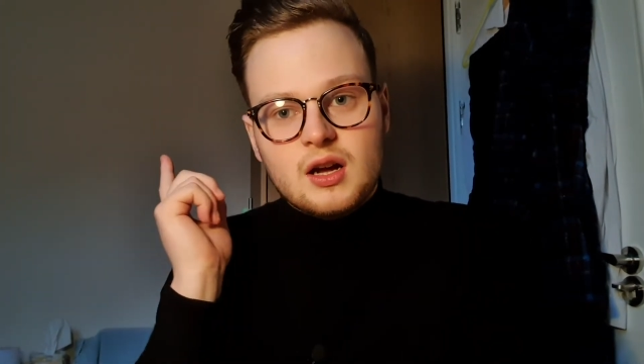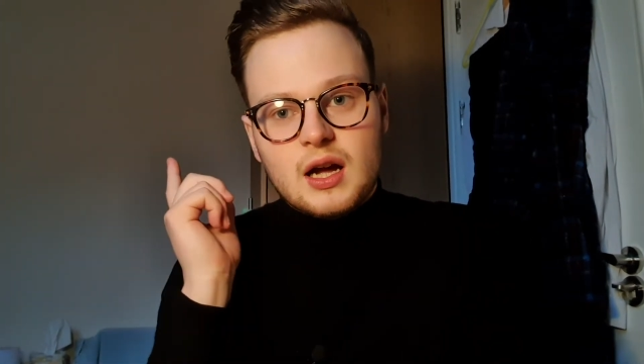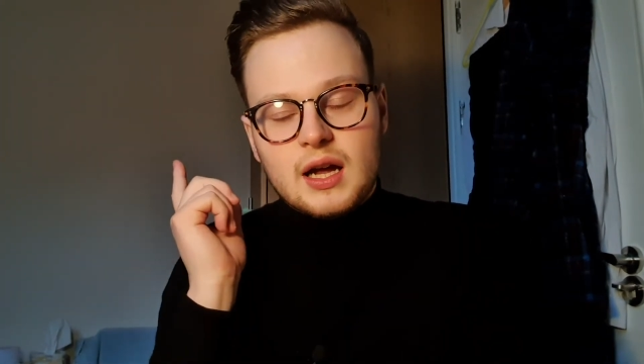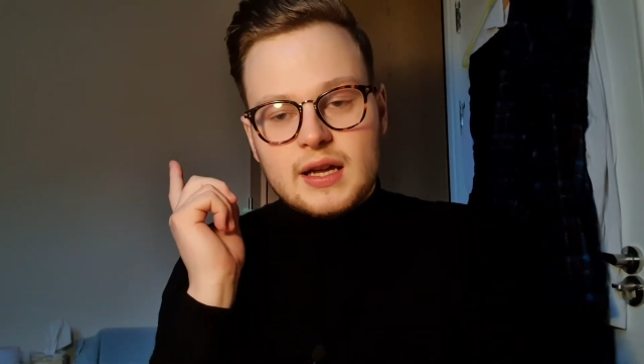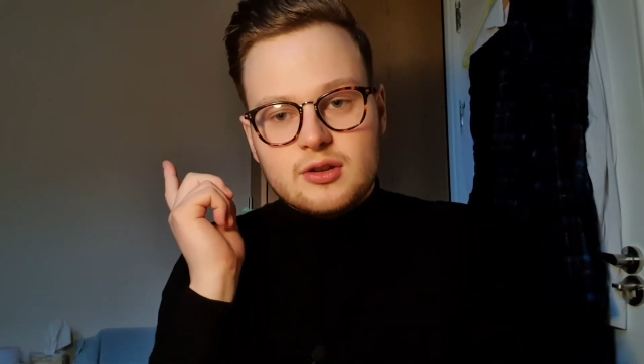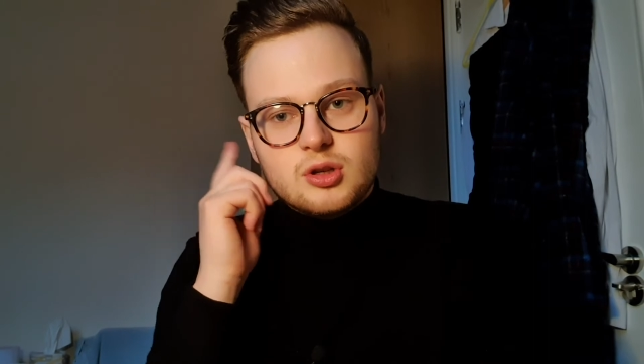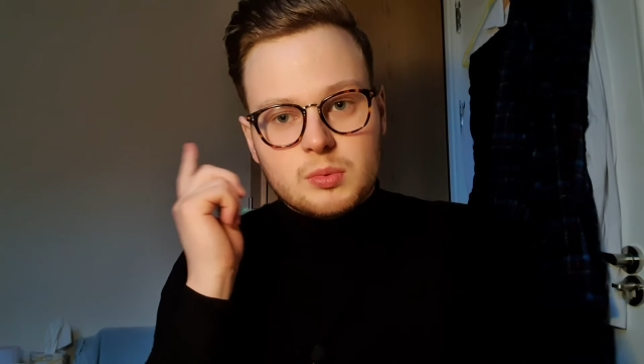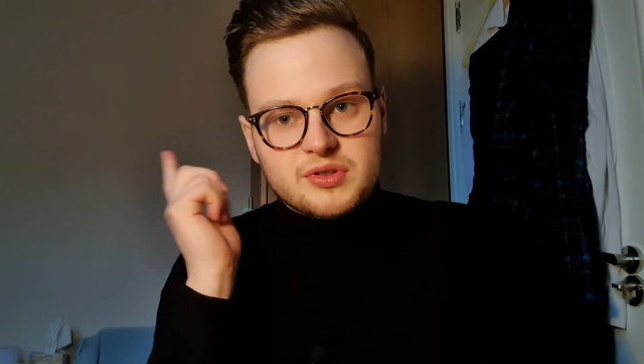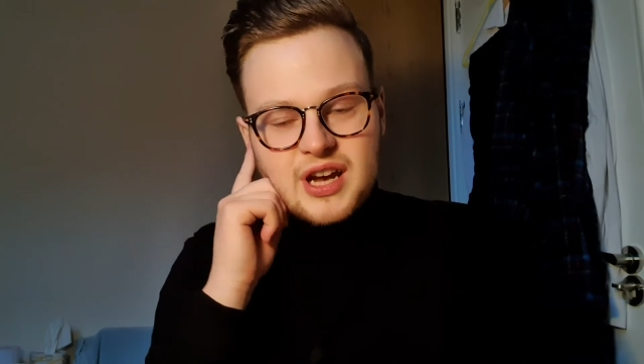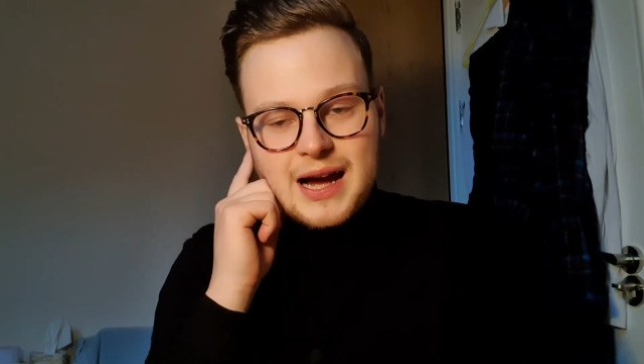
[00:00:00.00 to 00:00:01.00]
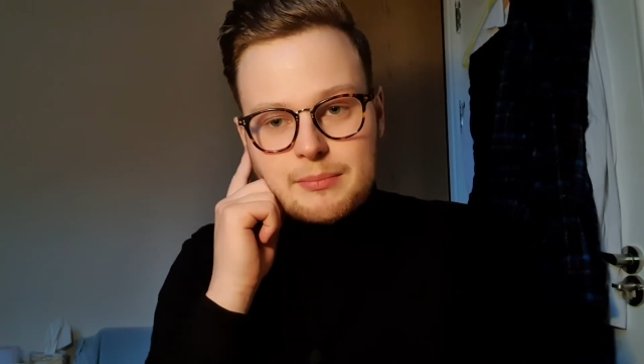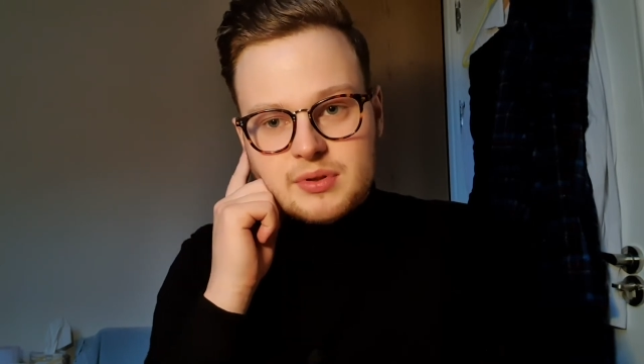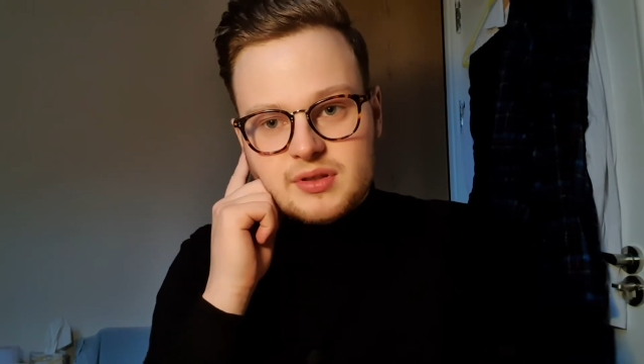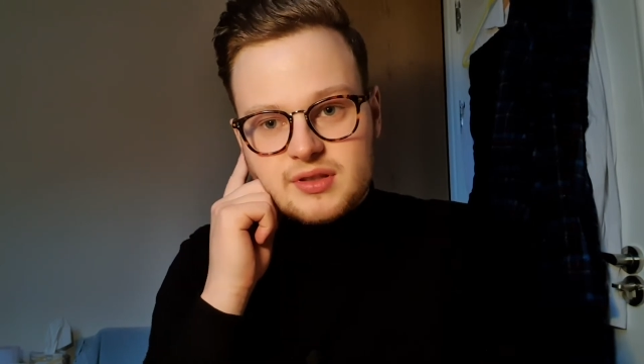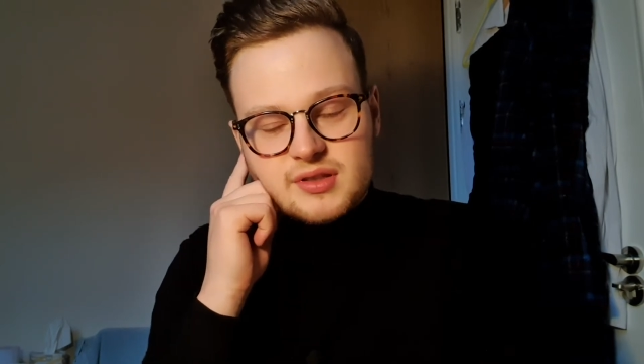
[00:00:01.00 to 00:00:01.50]
a double tap
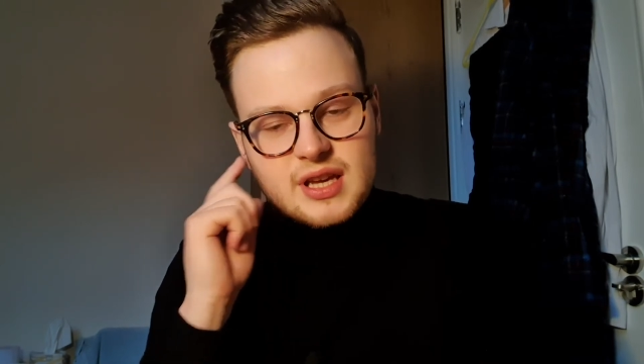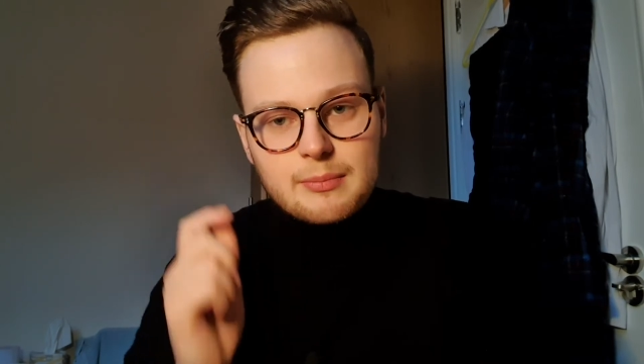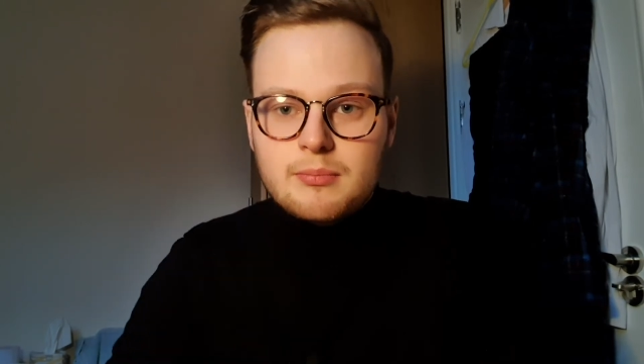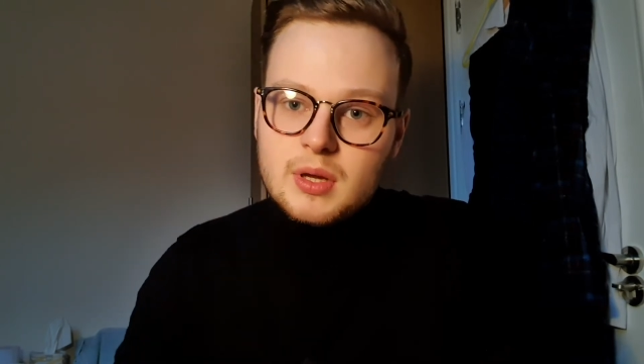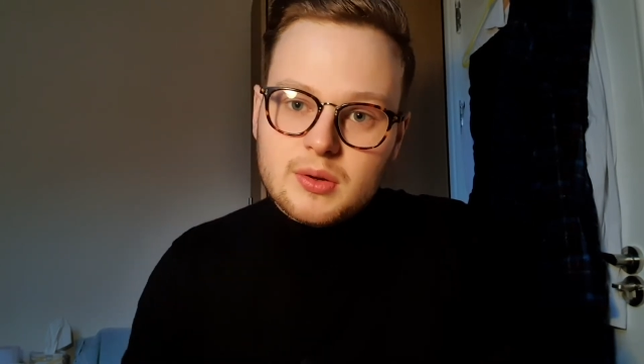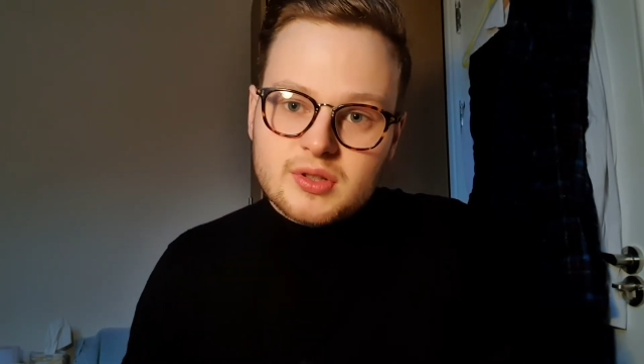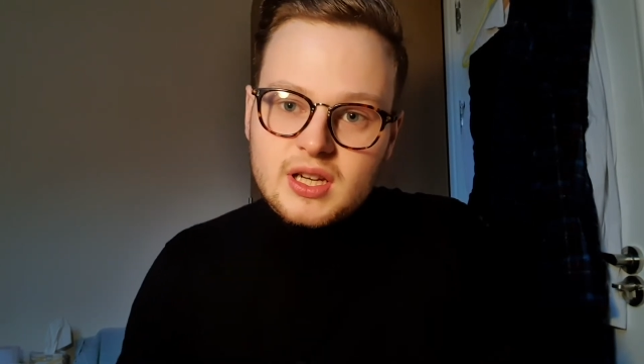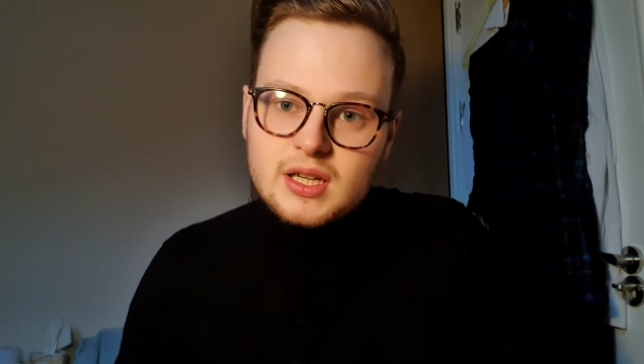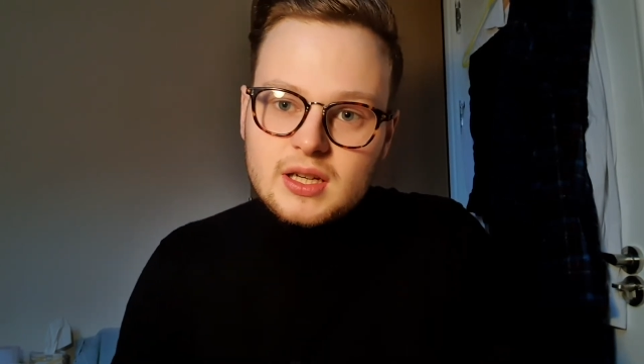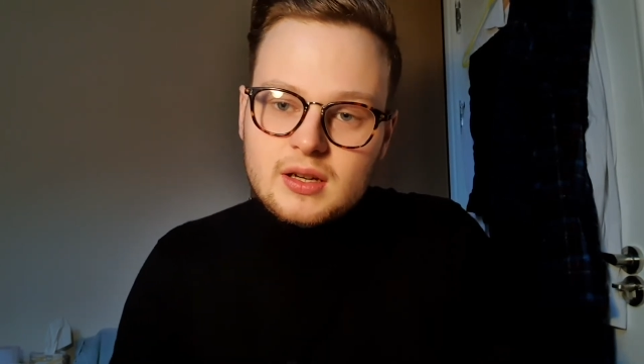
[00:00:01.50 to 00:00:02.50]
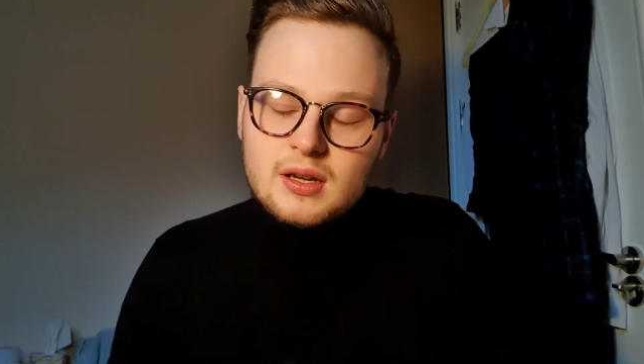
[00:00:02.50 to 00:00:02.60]
to skip music,